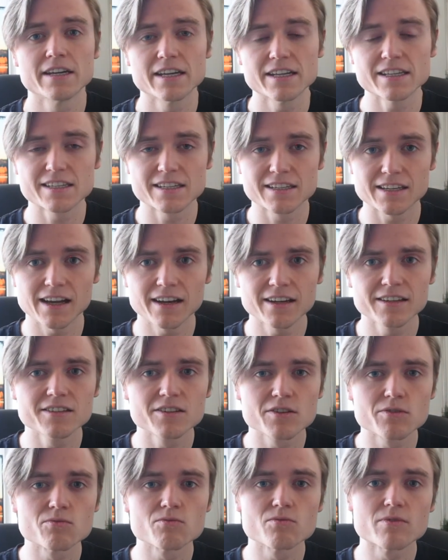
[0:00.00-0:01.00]
it started
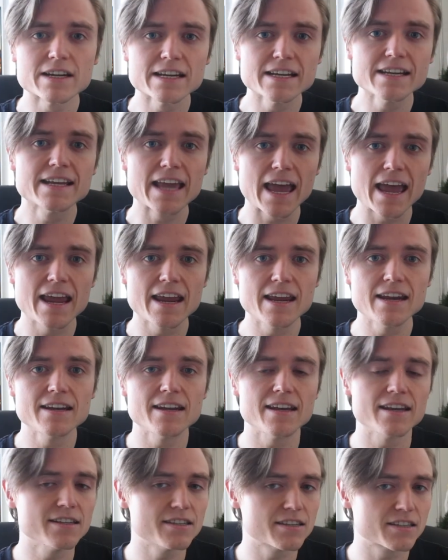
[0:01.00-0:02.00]
to regain
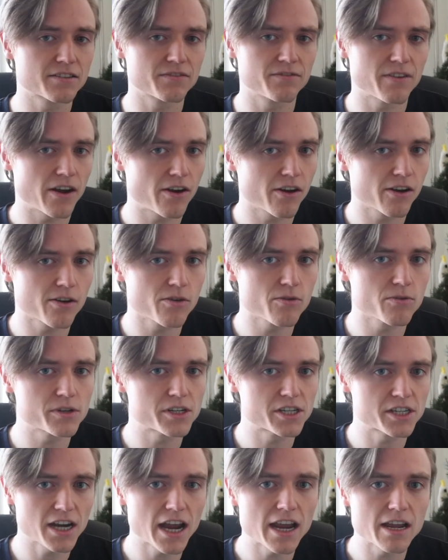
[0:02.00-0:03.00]
its spherical
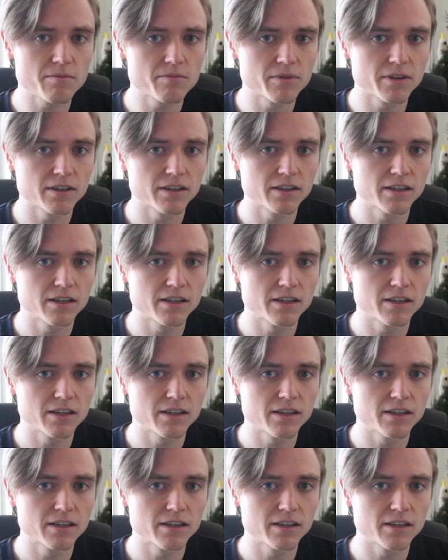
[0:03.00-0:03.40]
shape.